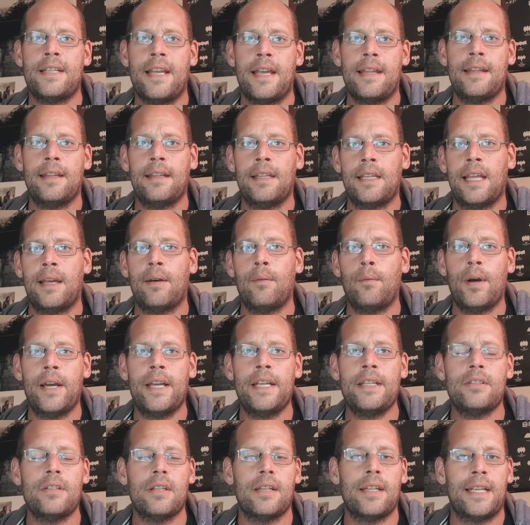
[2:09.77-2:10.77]
heading their
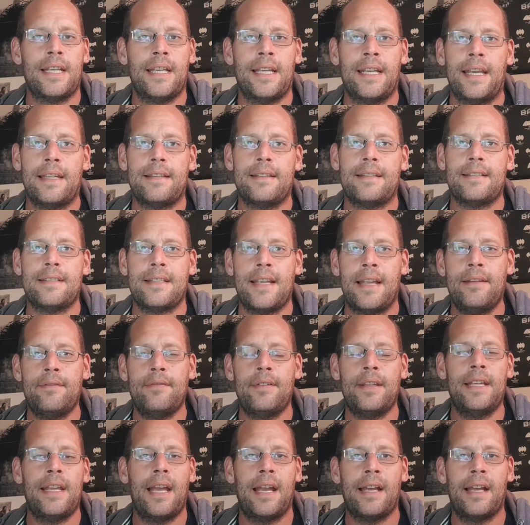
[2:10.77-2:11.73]
way so they can get to safety